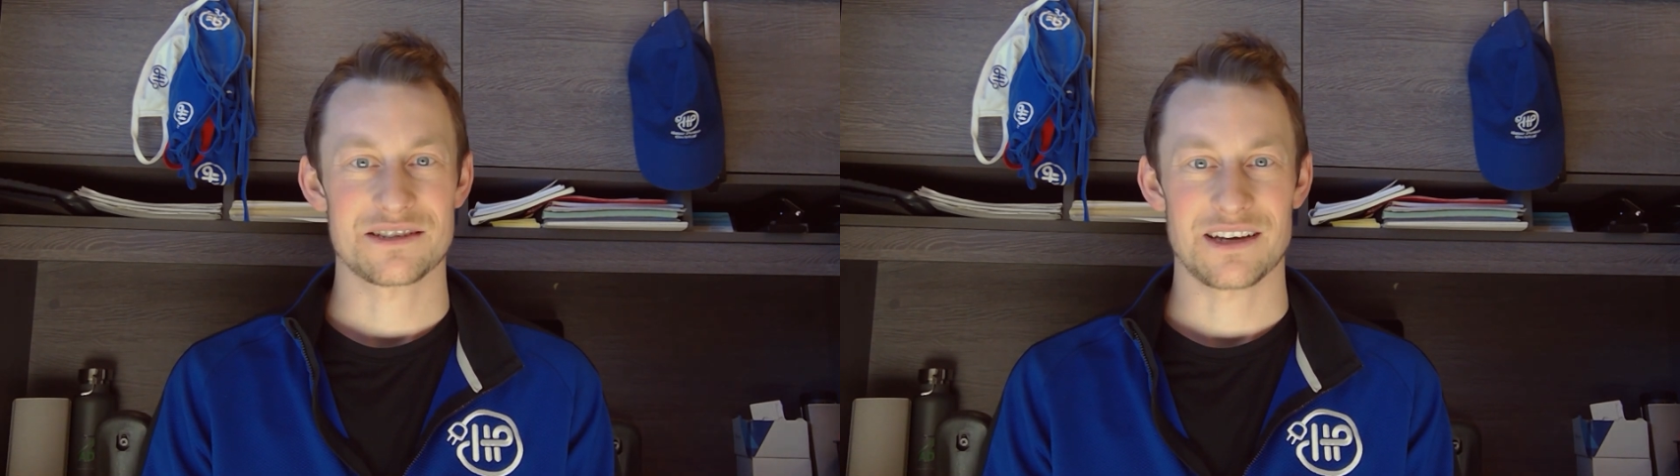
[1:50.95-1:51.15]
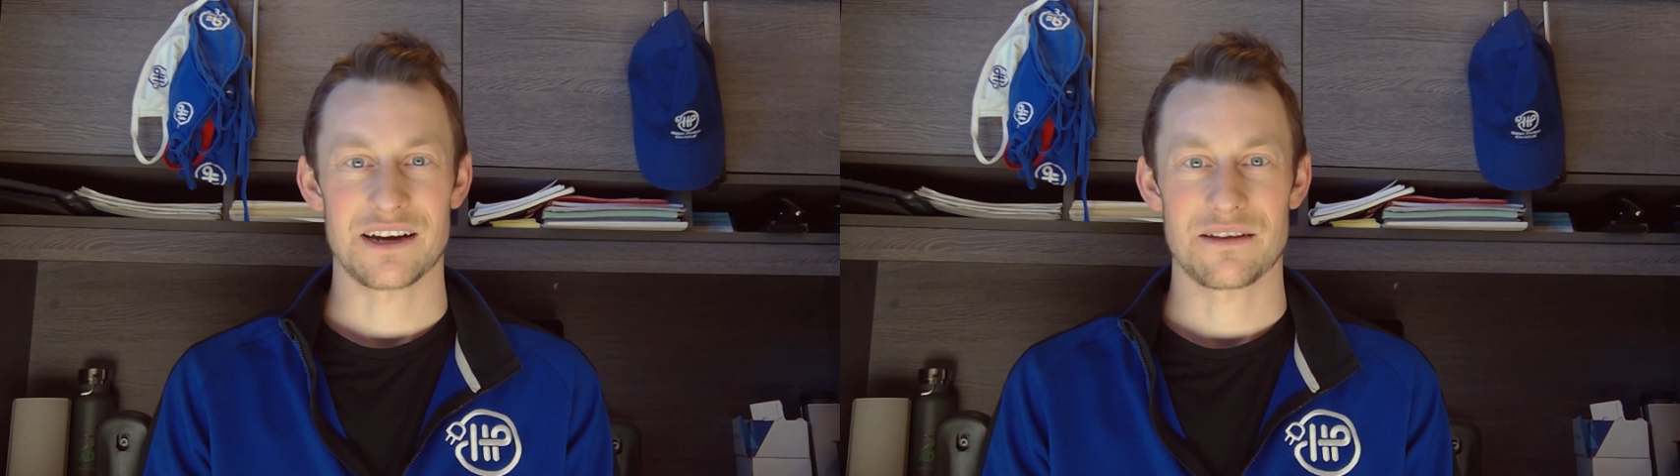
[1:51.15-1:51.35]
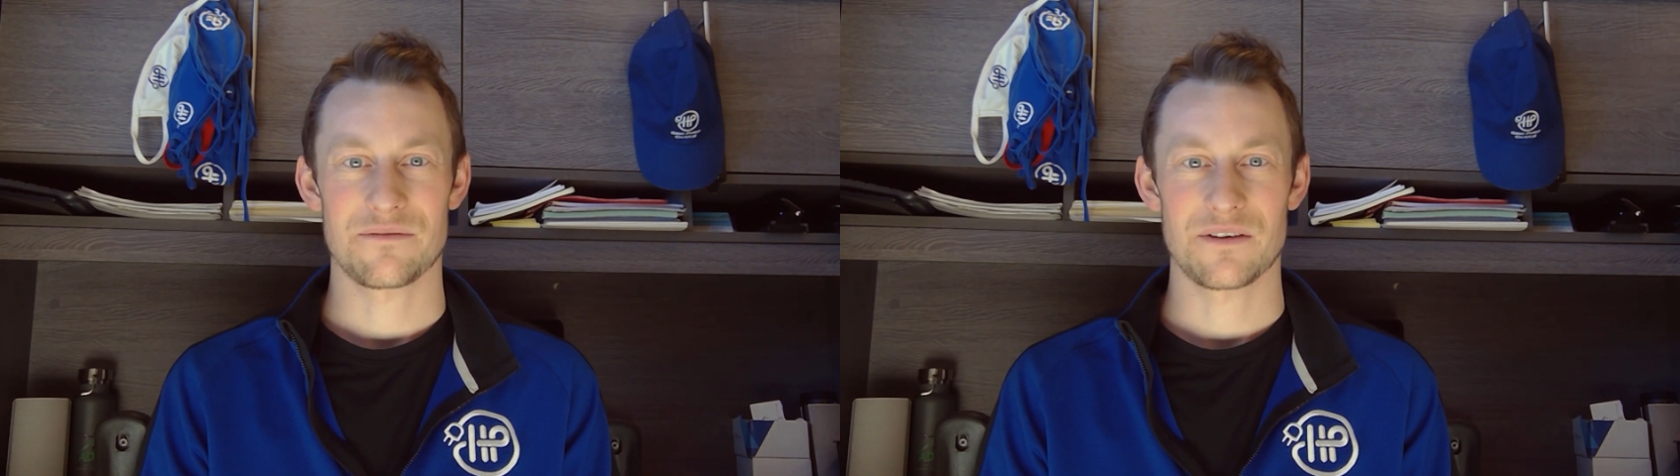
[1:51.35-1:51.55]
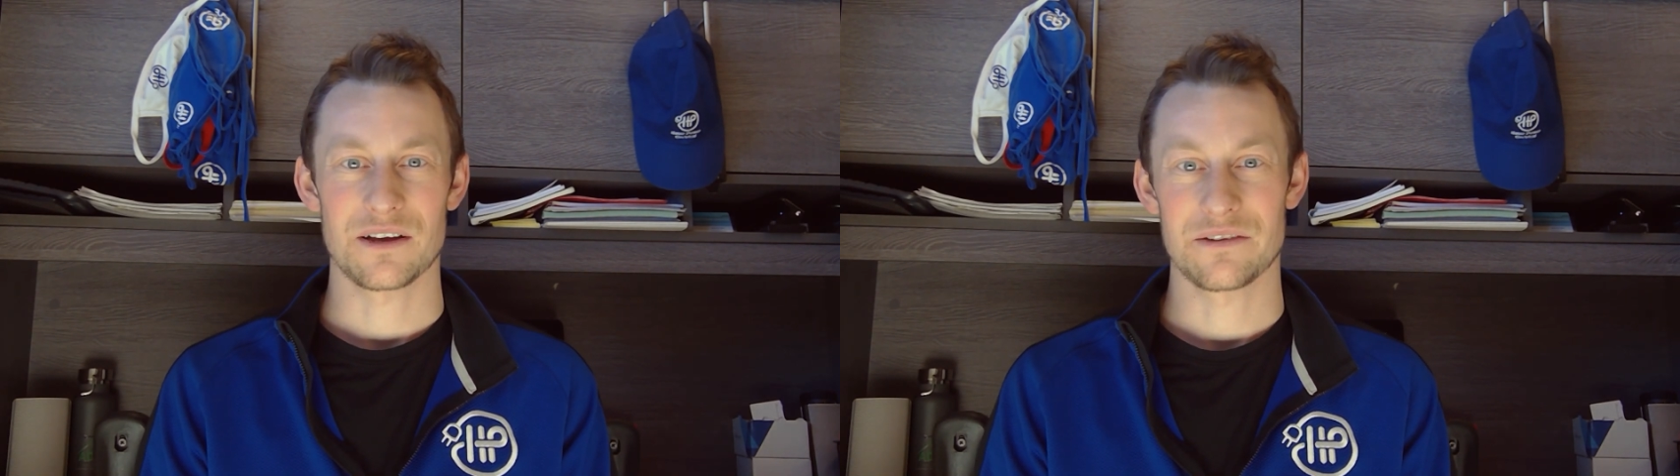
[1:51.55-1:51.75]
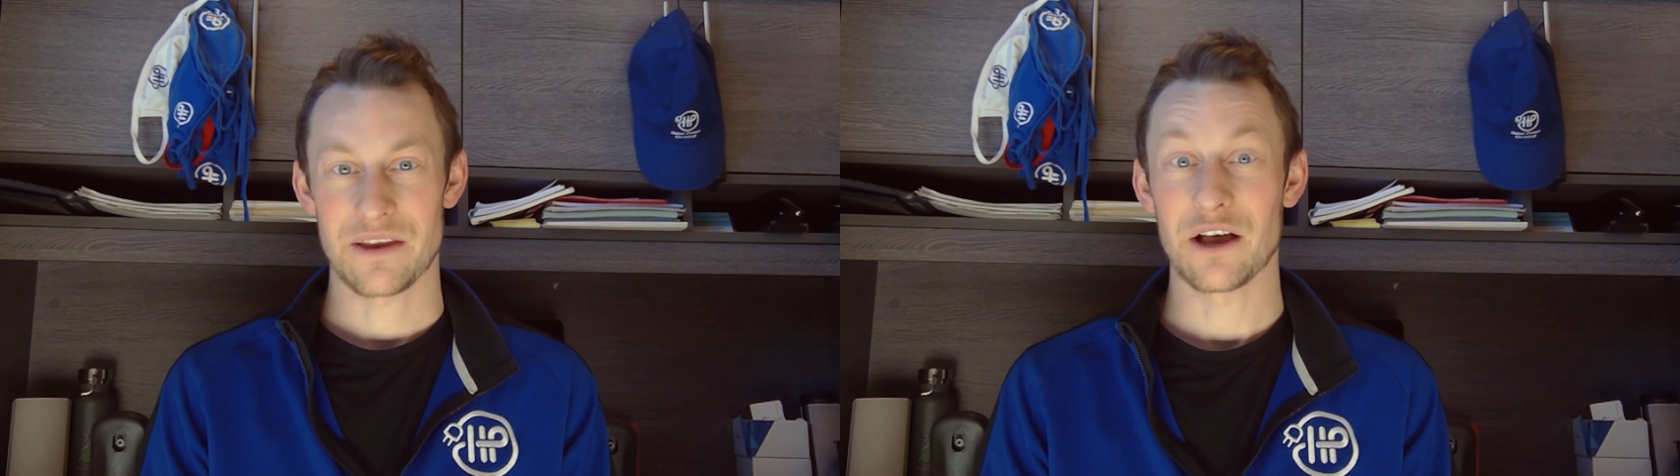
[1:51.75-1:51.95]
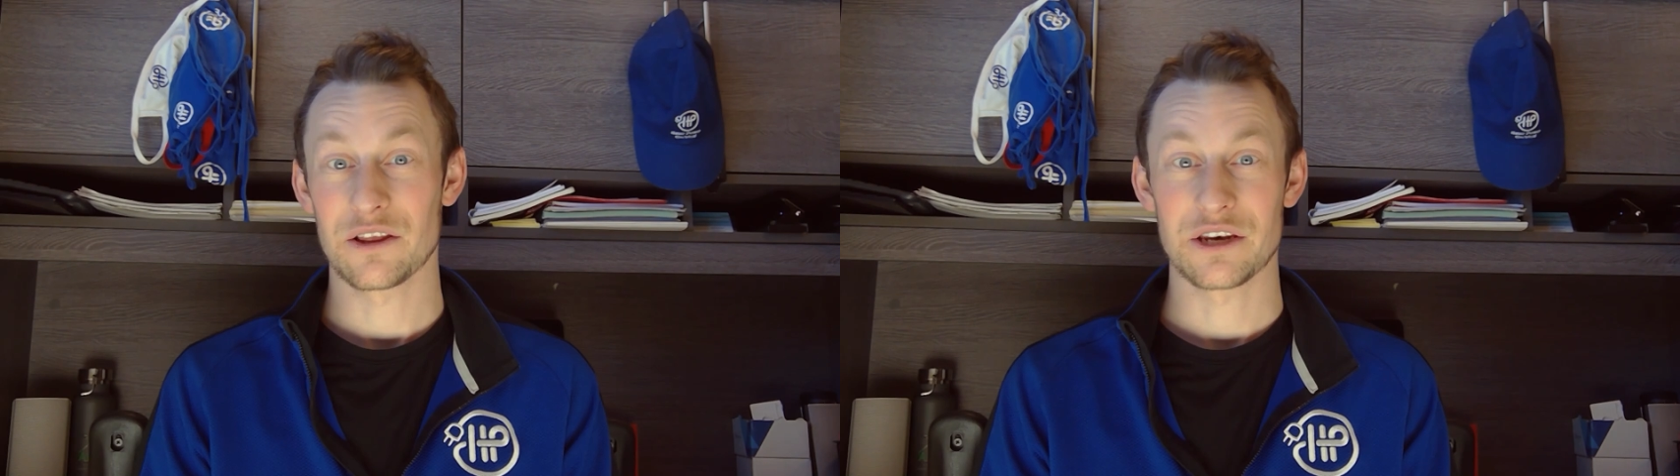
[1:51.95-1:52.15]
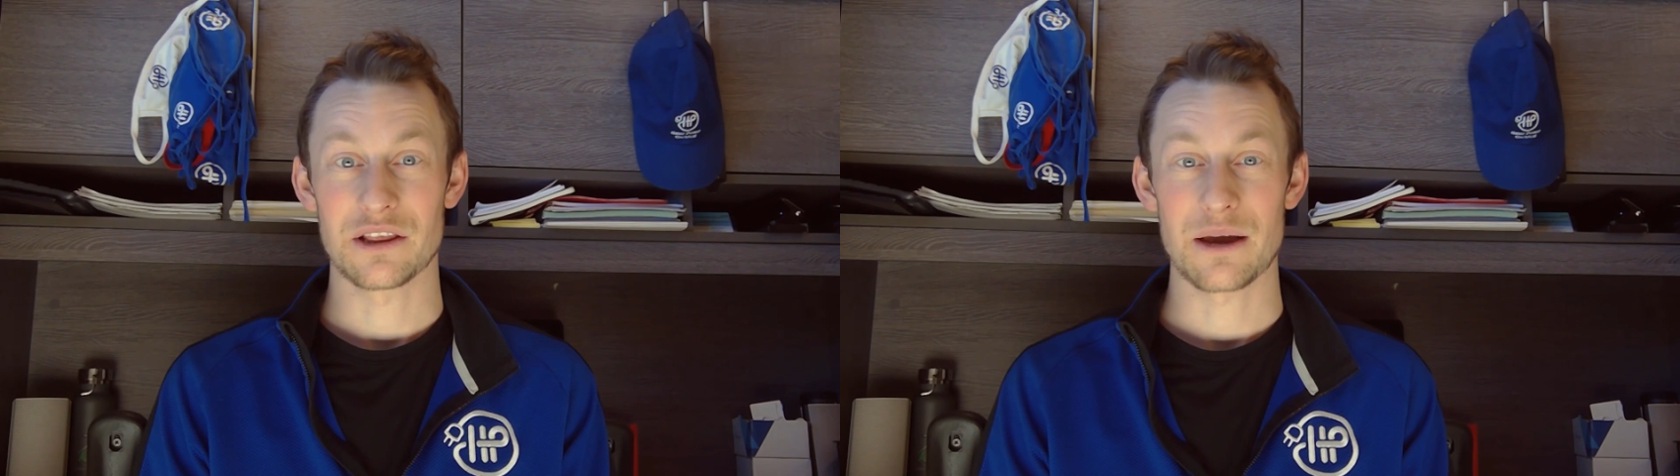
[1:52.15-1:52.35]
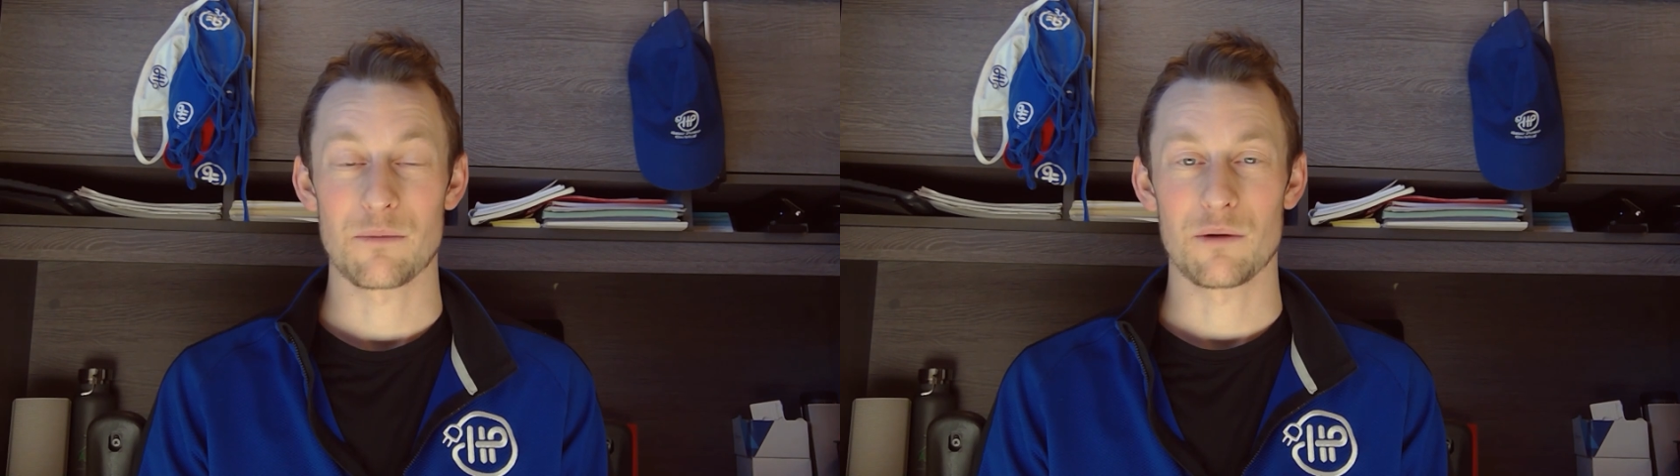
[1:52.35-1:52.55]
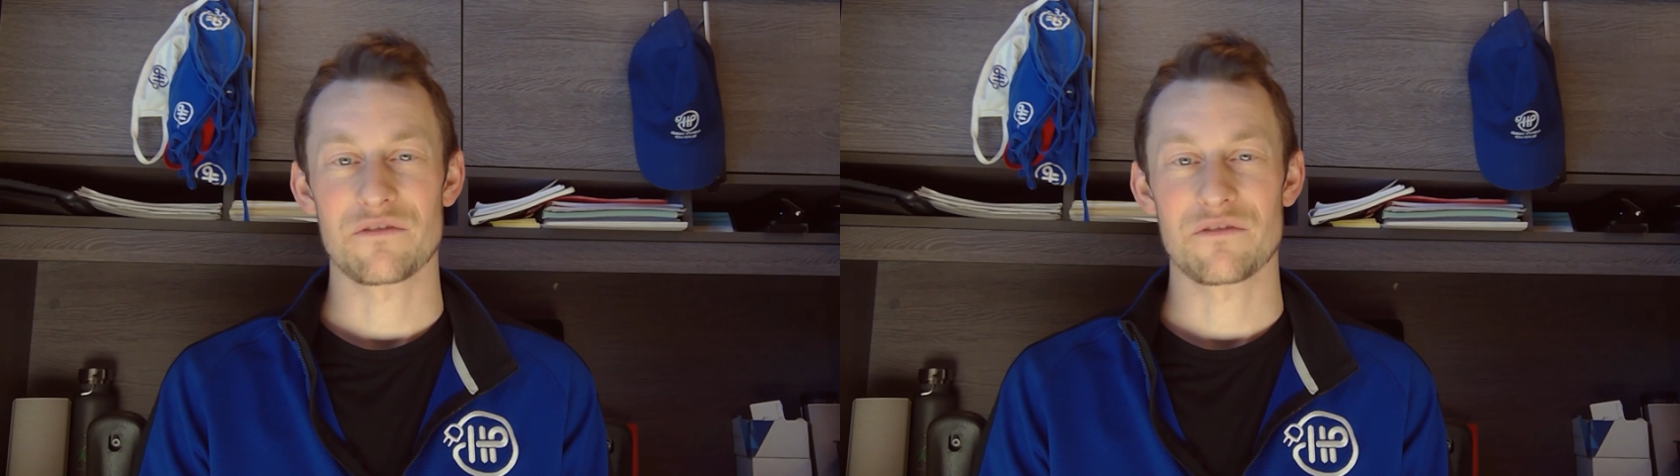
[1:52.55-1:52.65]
inside of an LED light bulb.